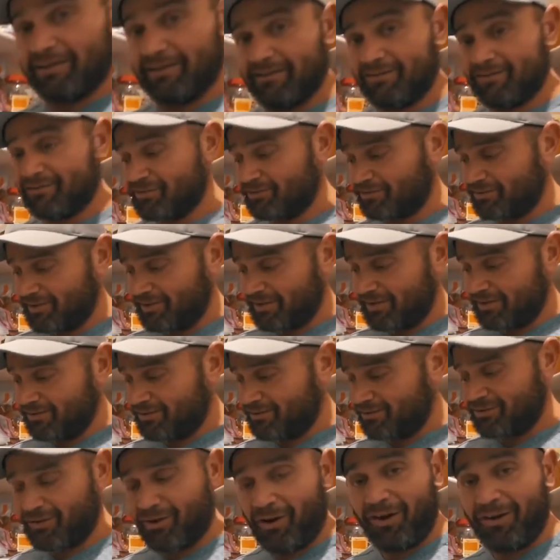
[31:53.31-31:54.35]
here. It's just
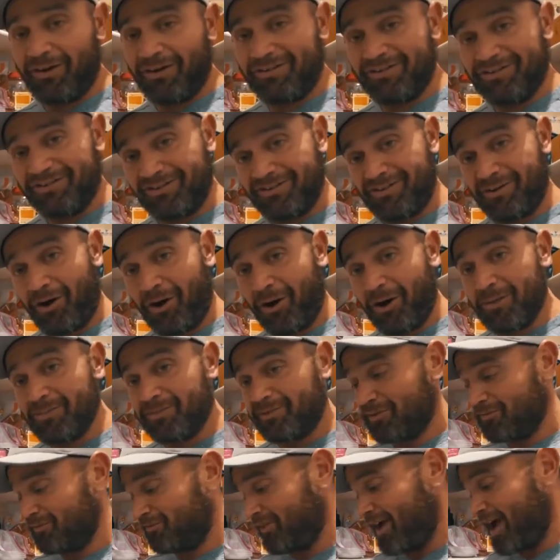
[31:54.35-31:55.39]
carbs
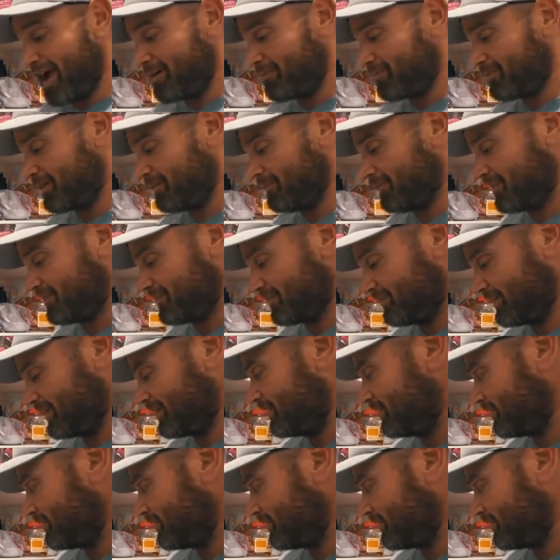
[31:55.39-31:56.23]
and fat pretty much. I mean,